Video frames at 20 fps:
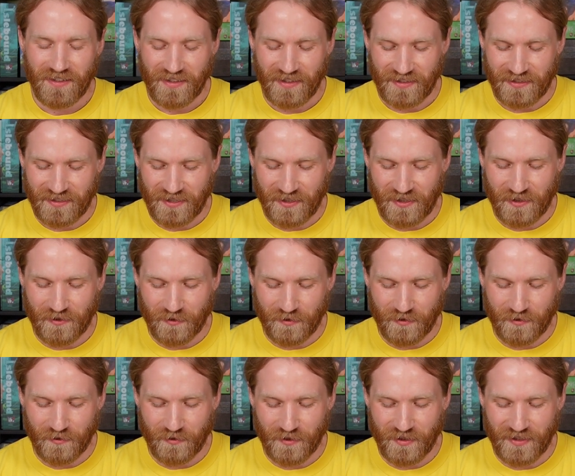And so you're
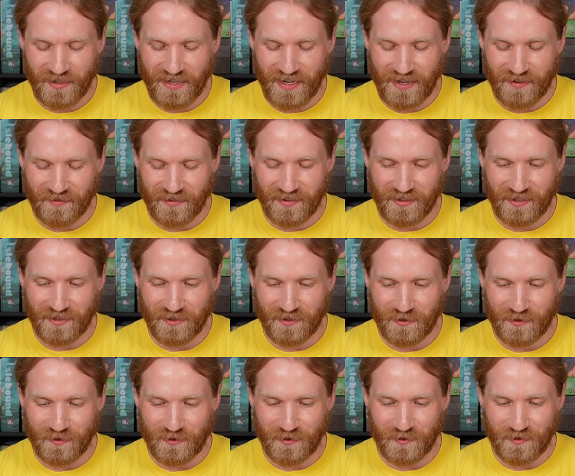really having
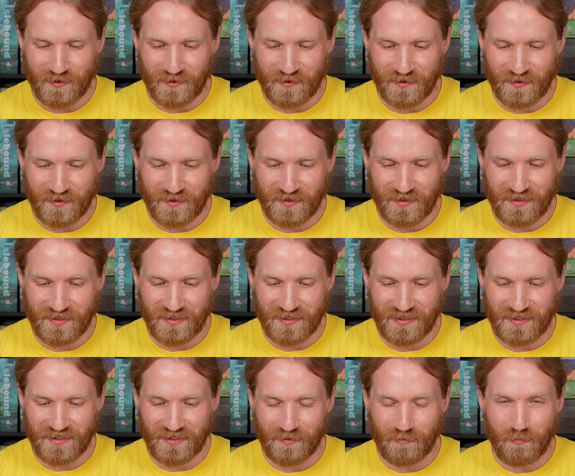to
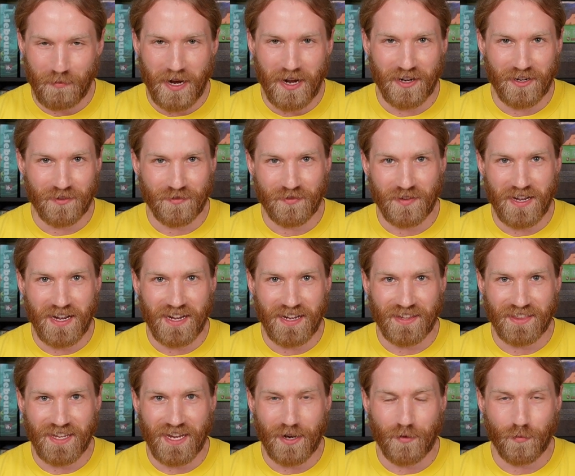modify
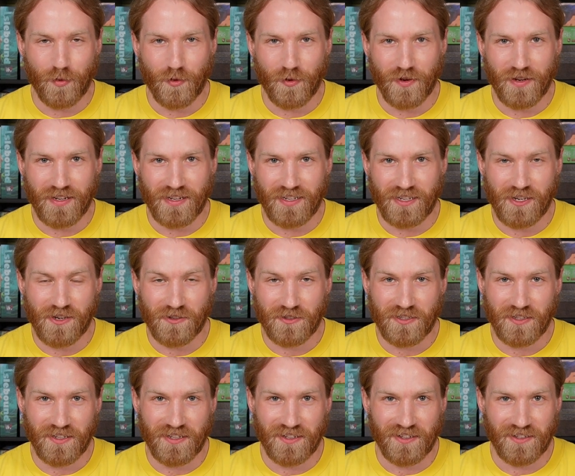at that point, and
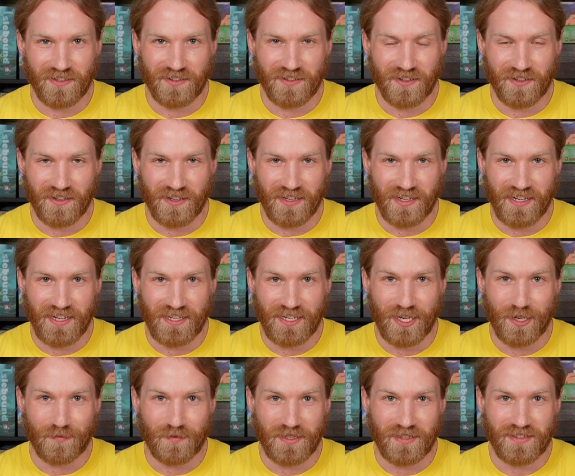usually you're going to end
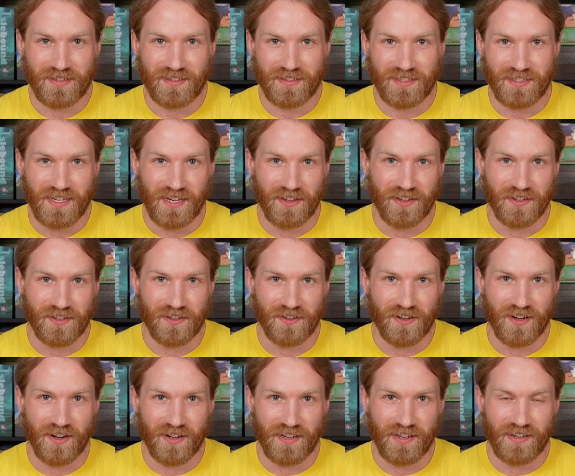up just selling your
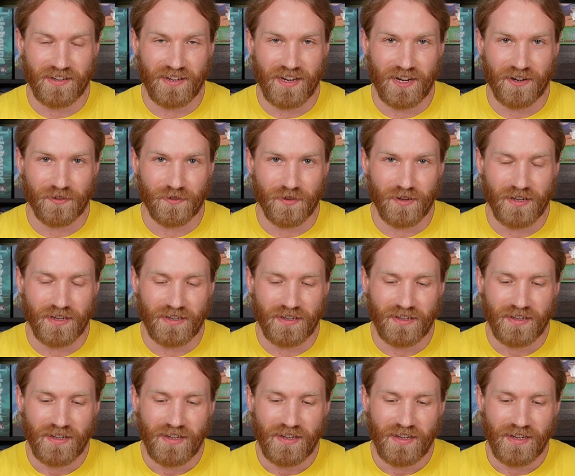honey
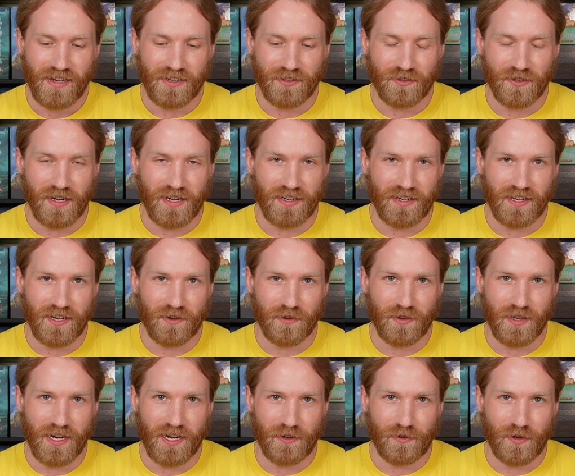outright and trying to go
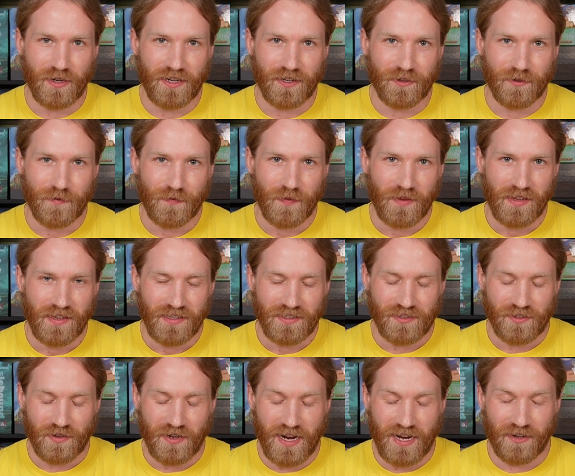that route.
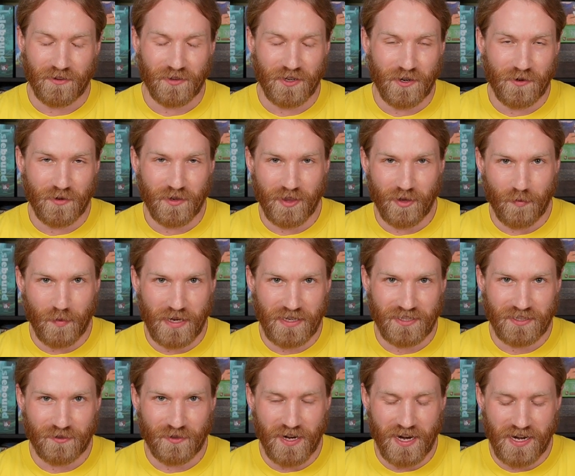So I don't know what the
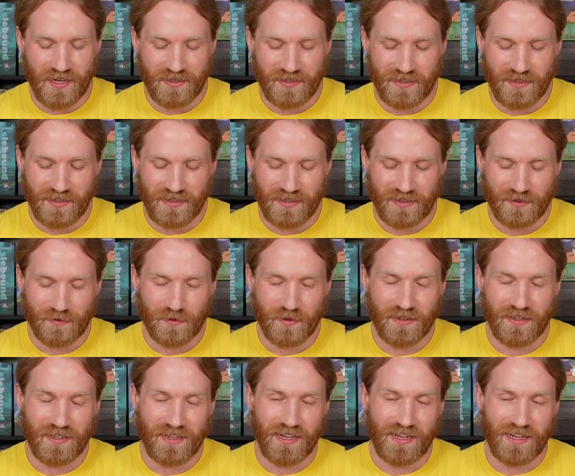best strategy is with it.